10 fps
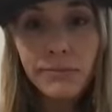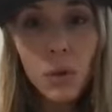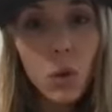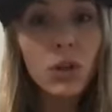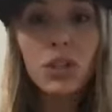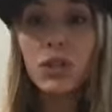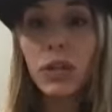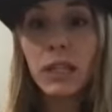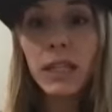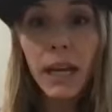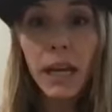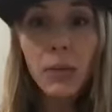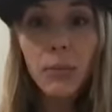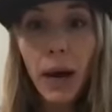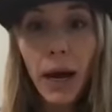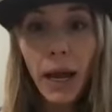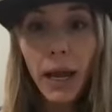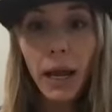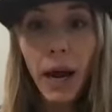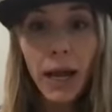course you can take
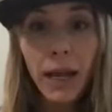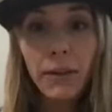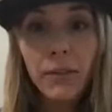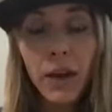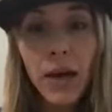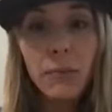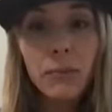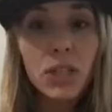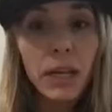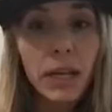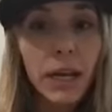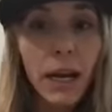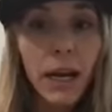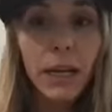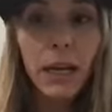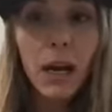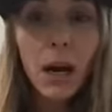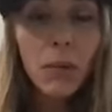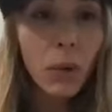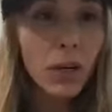by IFMGA guide
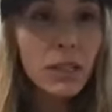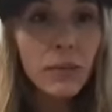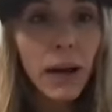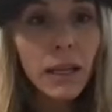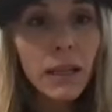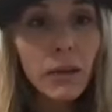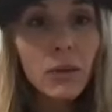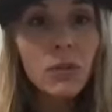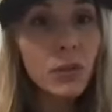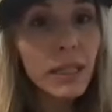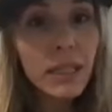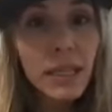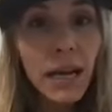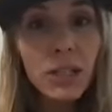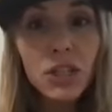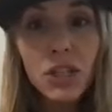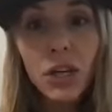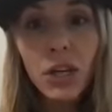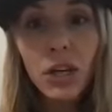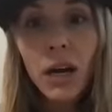Mark Smiley that was released last
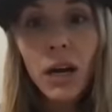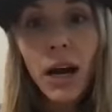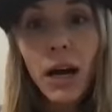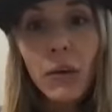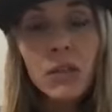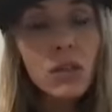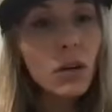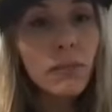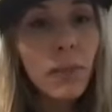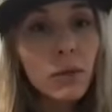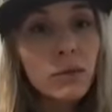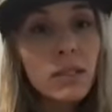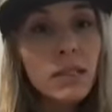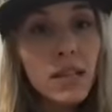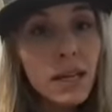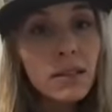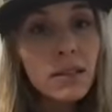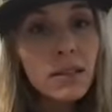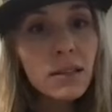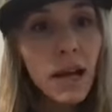year. It's called Mountain
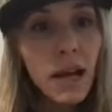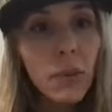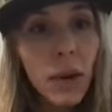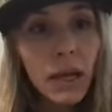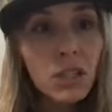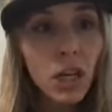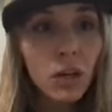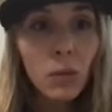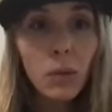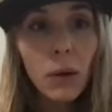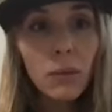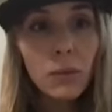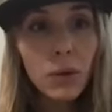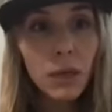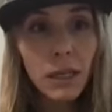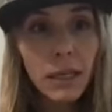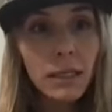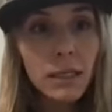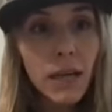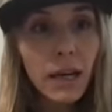Sense. I bet Jen will probably put a
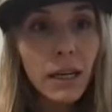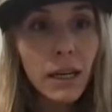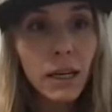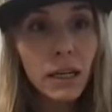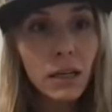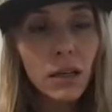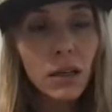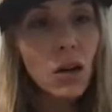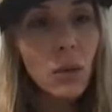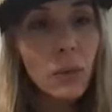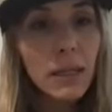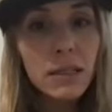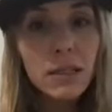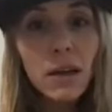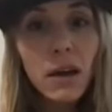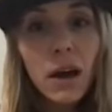link to that in the comments.